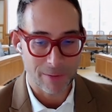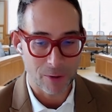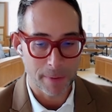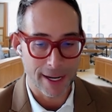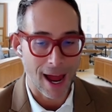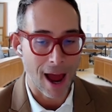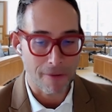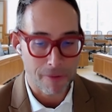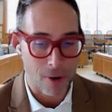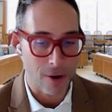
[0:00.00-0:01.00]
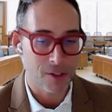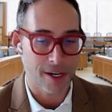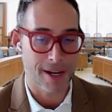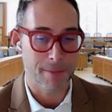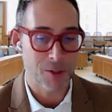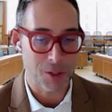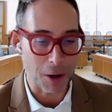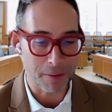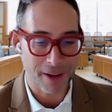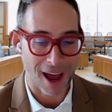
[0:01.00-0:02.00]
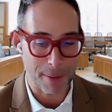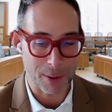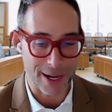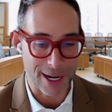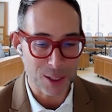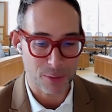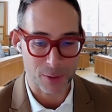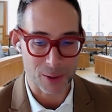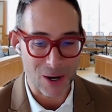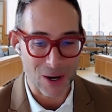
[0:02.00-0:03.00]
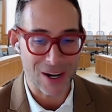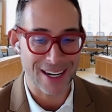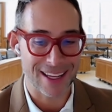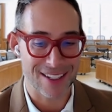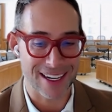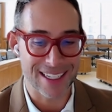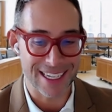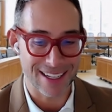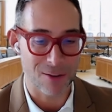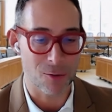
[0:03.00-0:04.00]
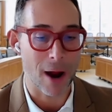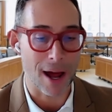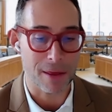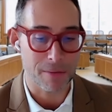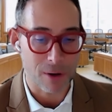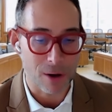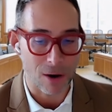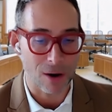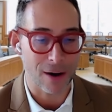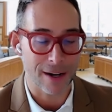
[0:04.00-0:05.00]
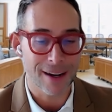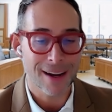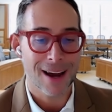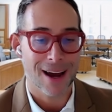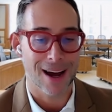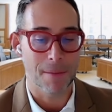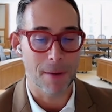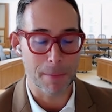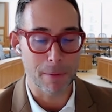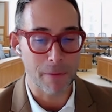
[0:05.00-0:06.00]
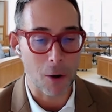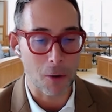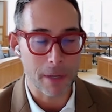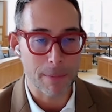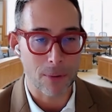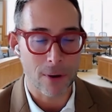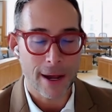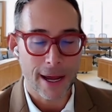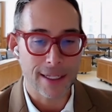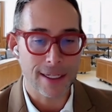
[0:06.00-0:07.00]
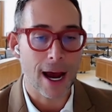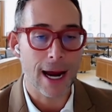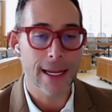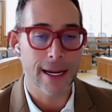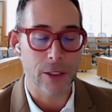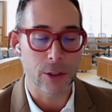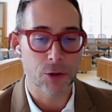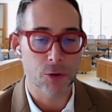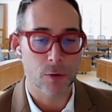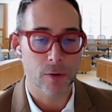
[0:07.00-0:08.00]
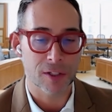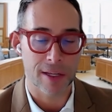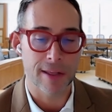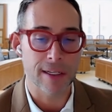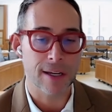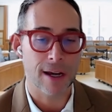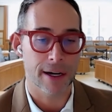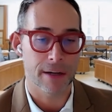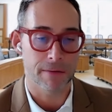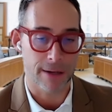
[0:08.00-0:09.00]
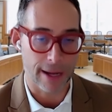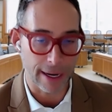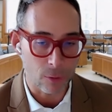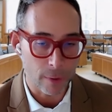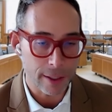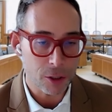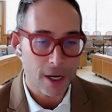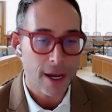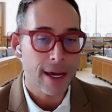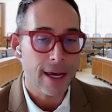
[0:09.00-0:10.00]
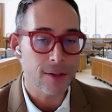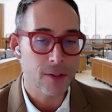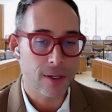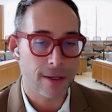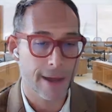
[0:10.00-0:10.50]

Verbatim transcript: that it would be an affront to himself, capital H for God, this idea that the wrath of God uh, might befall people. It's highly unusual to see this kind of language. His mm-hmm.